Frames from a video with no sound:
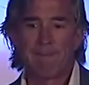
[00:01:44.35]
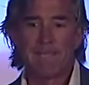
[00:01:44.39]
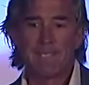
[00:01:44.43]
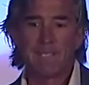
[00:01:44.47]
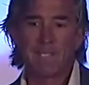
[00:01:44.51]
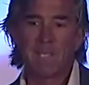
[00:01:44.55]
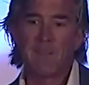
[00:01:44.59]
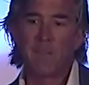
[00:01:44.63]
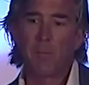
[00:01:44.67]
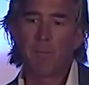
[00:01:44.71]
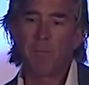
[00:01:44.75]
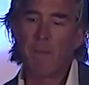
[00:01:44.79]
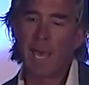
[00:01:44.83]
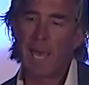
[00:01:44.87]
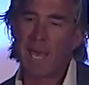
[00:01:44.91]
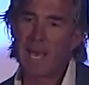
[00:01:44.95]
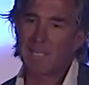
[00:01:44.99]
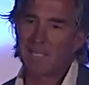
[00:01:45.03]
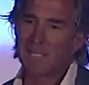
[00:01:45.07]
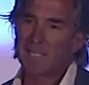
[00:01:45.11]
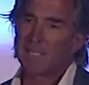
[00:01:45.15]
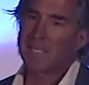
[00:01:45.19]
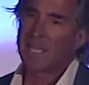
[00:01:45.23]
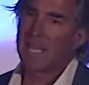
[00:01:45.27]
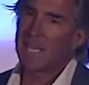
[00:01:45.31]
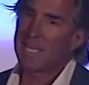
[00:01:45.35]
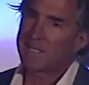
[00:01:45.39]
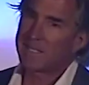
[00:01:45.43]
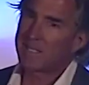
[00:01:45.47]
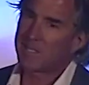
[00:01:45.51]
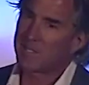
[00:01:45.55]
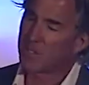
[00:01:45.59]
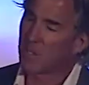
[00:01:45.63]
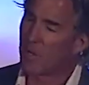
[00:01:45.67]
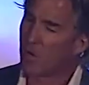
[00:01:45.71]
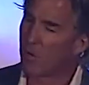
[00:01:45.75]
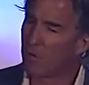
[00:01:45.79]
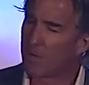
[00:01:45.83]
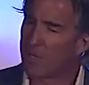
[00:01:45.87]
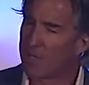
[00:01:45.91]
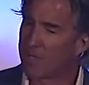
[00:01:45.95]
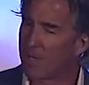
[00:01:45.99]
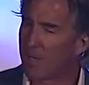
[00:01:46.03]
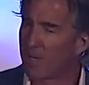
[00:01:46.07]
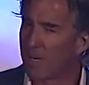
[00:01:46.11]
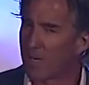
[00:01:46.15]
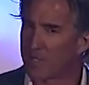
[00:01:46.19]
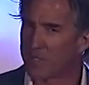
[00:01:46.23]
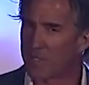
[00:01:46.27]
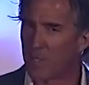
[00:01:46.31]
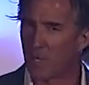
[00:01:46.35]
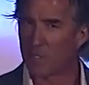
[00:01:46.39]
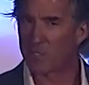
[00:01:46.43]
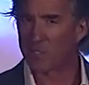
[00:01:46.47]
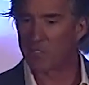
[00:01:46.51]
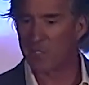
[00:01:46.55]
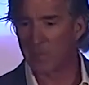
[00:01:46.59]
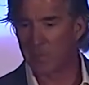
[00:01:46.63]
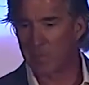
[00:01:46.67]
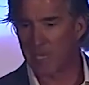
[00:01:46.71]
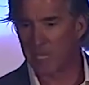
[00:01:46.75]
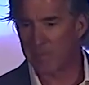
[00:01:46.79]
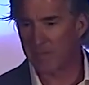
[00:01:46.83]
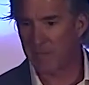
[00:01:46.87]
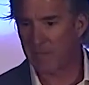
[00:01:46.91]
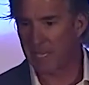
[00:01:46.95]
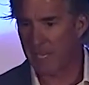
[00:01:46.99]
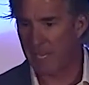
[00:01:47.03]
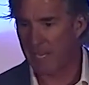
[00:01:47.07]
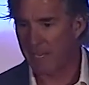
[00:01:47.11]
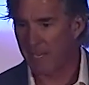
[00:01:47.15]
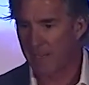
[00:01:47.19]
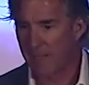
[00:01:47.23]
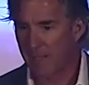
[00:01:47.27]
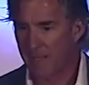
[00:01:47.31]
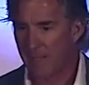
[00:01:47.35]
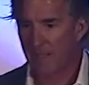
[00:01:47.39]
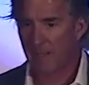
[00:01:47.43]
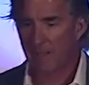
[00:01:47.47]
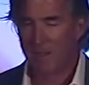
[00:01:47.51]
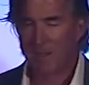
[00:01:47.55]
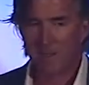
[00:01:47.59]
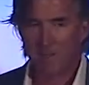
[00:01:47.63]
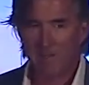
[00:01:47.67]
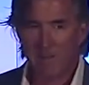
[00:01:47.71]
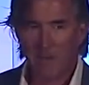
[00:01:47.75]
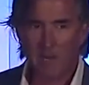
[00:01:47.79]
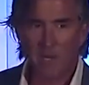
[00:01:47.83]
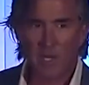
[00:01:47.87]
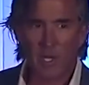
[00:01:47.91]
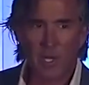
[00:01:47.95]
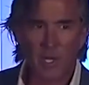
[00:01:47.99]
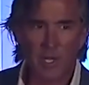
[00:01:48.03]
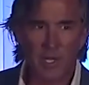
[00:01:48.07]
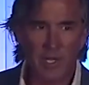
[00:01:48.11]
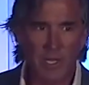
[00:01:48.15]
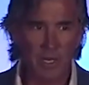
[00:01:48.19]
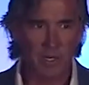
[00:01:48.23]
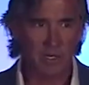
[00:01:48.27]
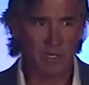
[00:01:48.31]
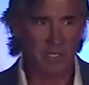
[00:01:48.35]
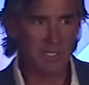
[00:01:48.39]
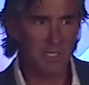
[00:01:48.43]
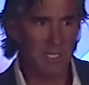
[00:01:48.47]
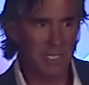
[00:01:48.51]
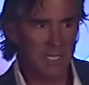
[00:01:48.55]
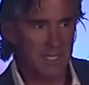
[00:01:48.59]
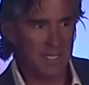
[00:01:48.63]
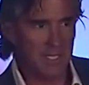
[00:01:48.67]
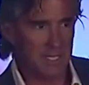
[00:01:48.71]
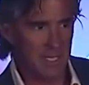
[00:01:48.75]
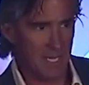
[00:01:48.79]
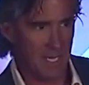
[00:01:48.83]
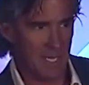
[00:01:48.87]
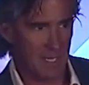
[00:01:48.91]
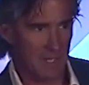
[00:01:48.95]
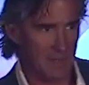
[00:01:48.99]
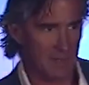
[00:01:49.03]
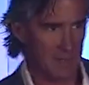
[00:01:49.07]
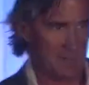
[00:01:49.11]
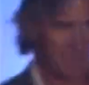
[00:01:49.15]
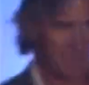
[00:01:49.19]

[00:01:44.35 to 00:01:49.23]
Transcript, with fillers: It's in the past tense, it's already done. I'll talk to you about that very clear and detailed.